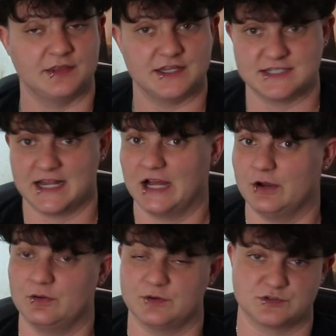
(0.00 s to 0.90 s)
That's not
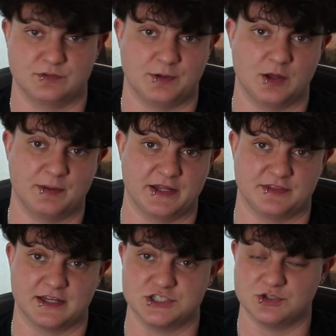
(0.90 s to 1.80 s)
how it works with ball
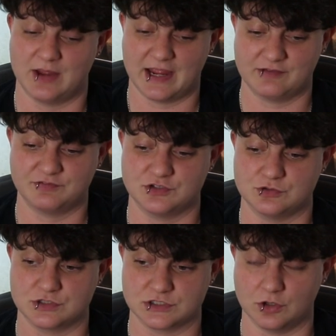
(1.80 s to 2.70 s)
pythons. You have
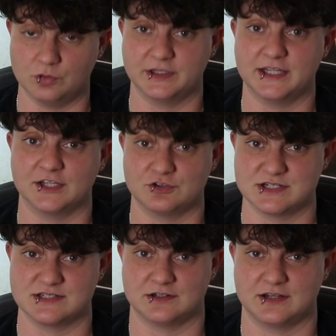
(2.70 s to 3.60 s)
to slowly
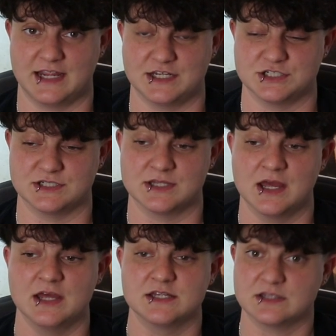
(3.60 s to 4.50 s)
increase their cages.
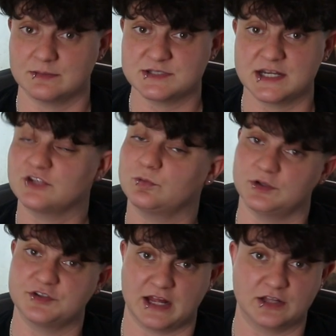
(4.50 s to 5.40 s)
Some snakes
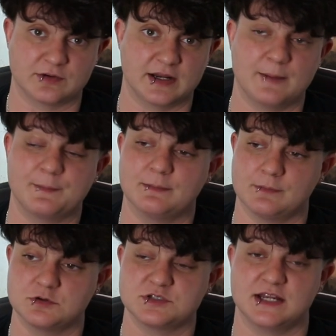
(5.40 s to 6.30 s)
will tolerate it, but
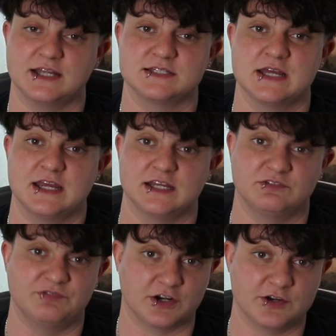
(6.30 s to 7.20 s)
most snakes, it's
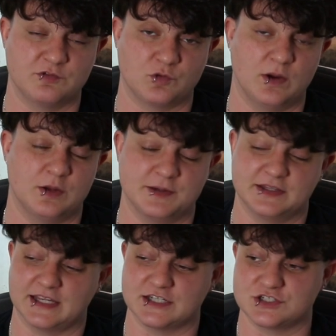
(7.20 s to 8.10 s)
very overwhelming.
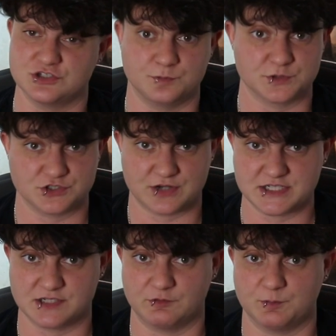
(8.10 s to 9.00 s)
They get super
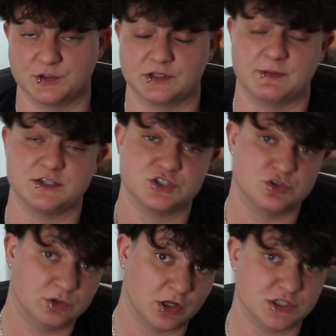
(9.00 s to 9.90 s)
stressed if you put them in
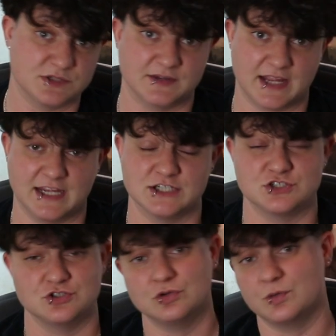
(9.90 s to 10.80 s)
too large of a cage
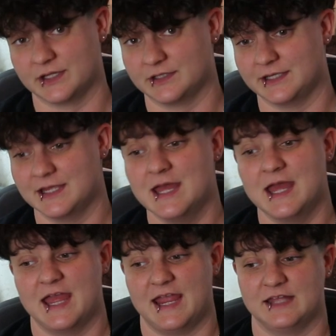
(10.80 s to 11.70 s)
too quickly,
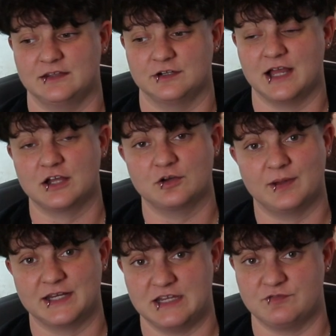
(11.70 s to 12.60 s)
and they're not going to
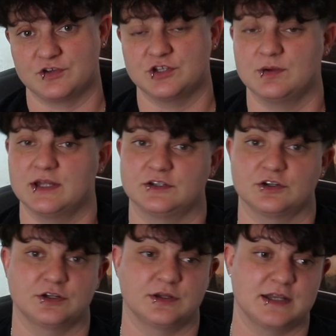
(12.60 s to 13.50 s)
want to eat for you, and they're
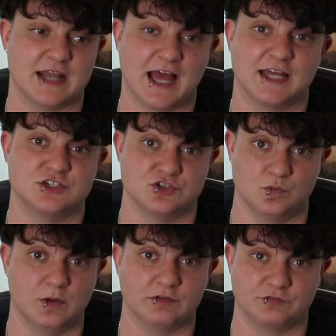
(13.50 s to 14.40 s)
going to not do
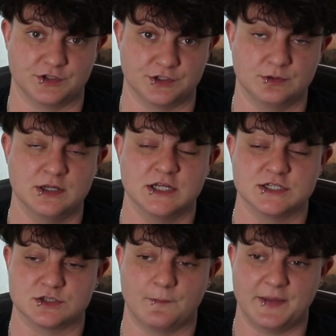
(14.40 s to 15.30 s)
well for you.
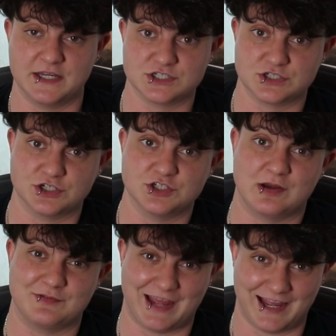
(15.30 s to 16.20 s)
So make sure you
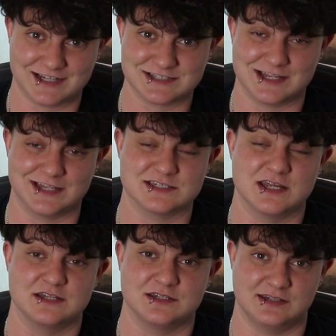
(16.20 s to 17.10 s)
have access
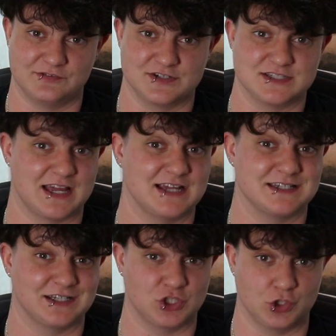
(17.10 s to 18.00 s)
to different size
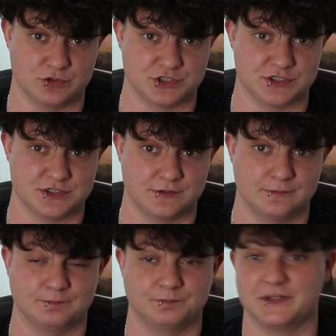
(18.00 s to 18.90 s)
enclosures.
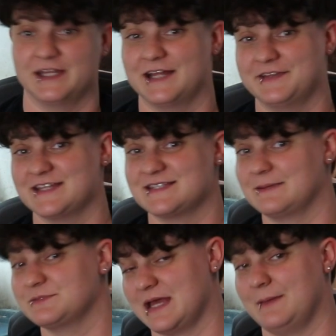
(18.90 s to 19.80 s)
And on that
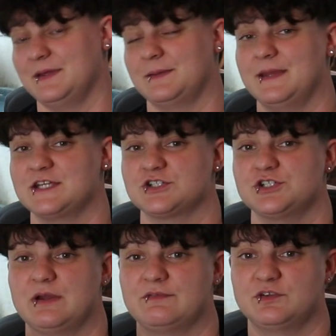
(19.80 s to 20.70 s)
same topic, make sure
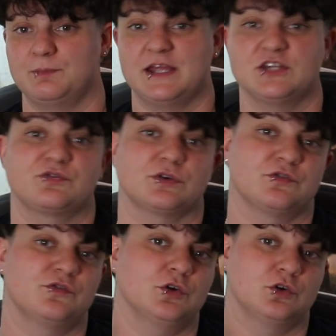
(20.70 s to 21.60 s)
you have space for a
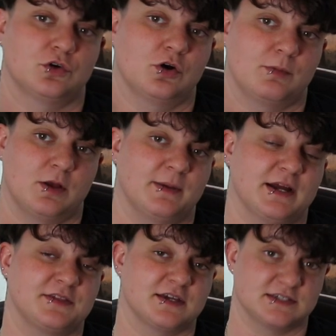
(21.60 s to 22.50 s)
full-grown ball
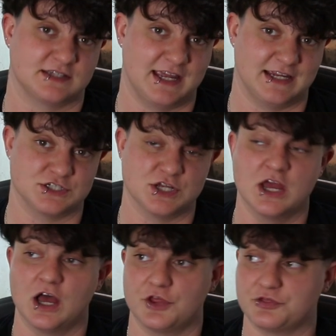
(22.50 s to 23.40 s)
python's cage.
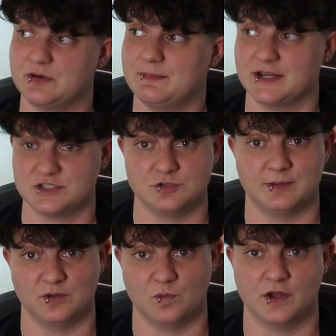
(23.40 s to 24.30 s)
A
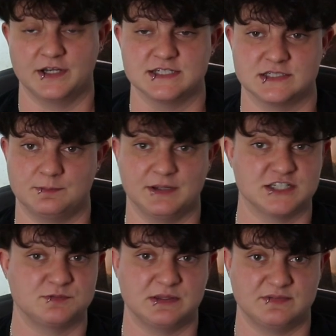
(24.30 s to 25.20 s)
3x2x1 is the
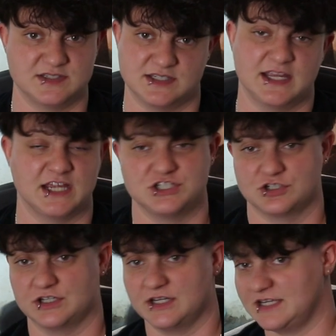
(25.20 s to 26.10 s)
biggest PVC cage you're
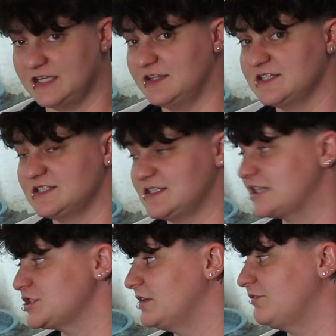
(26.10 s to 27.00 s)
going to need. This is
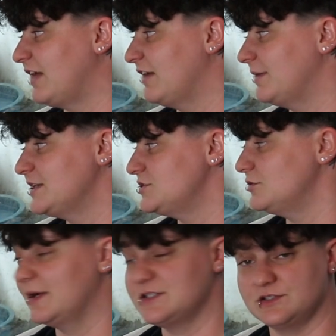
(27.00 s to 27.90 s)
actually a
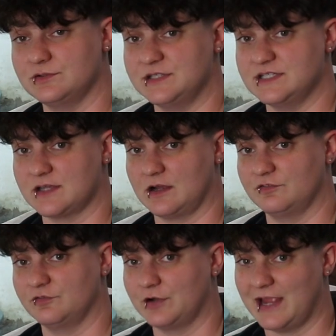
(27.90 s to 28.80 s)
5x2x2. These are
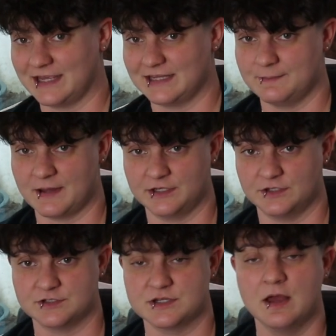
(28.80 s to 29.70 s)
for Ackie
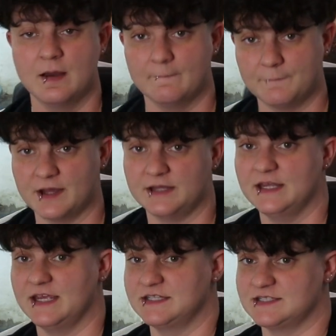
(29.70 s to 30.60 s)
monitors, but
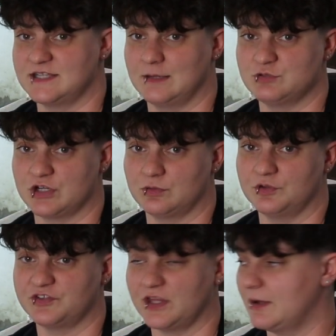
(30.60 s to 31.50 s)
it's the same general
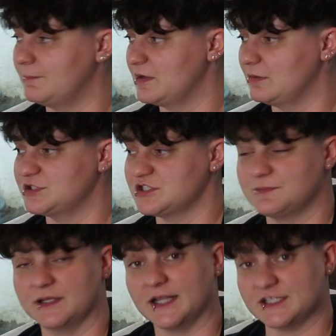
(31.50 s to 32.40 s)
setup. It would just
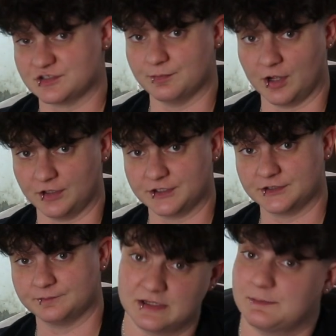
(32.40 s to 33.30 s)
be a lot smaller.
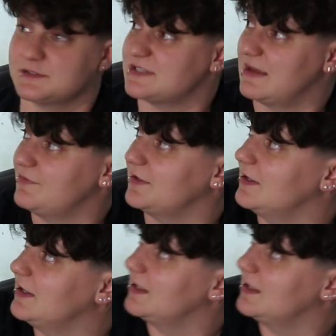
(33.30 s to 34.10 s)
Number 7.